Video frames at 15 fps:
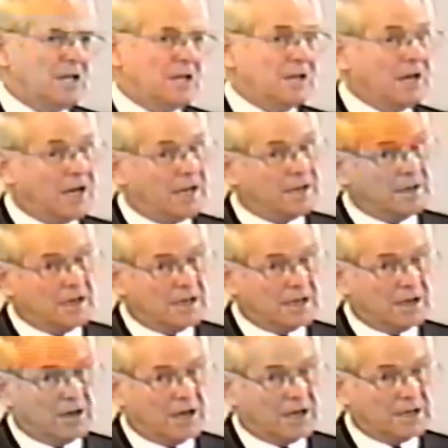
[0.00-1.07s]
Not
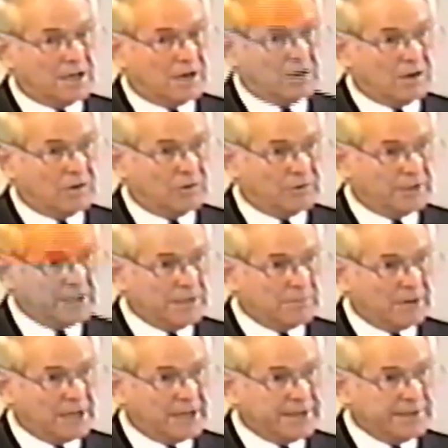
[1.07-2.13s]
only a
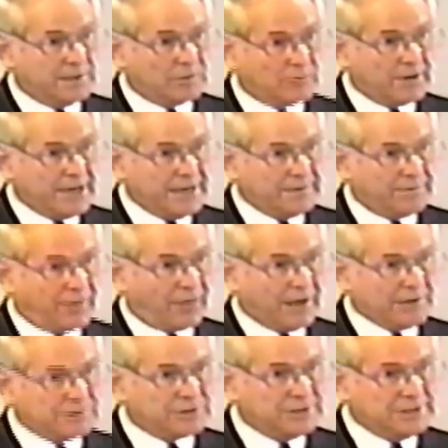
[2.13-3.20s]
millennial reign of a
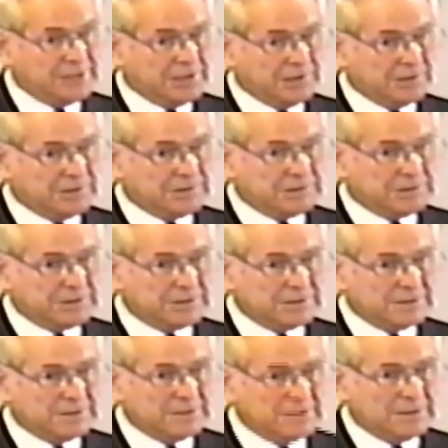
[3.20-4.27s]
thousand years,
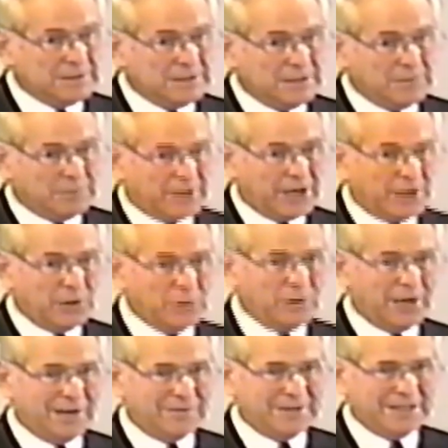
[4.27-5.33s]
but a new
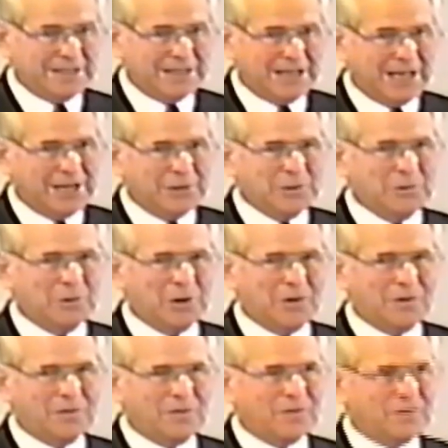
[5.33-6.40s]
heaven, a new
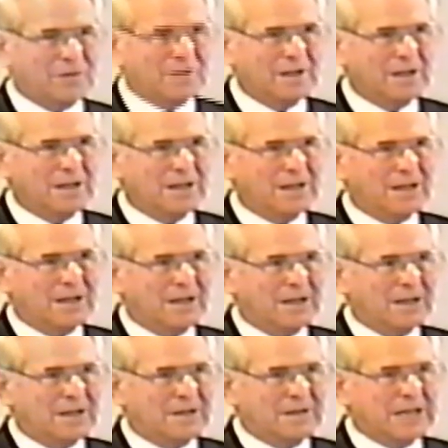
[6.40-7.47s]
earth,
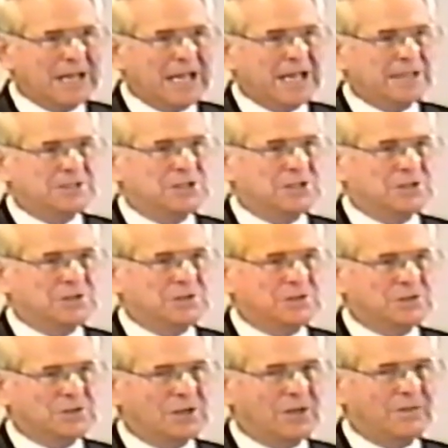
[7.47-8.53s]
the
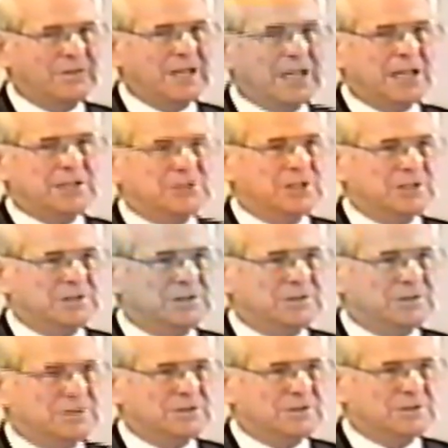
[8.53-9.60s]
ages of the
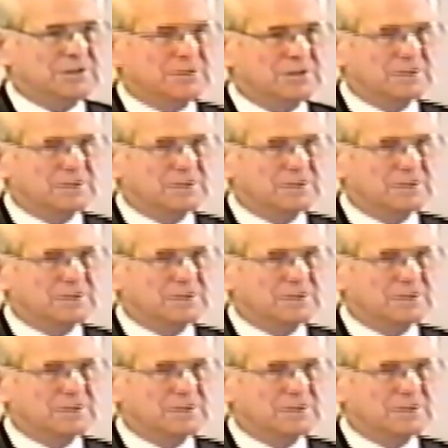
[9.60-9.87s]
ages.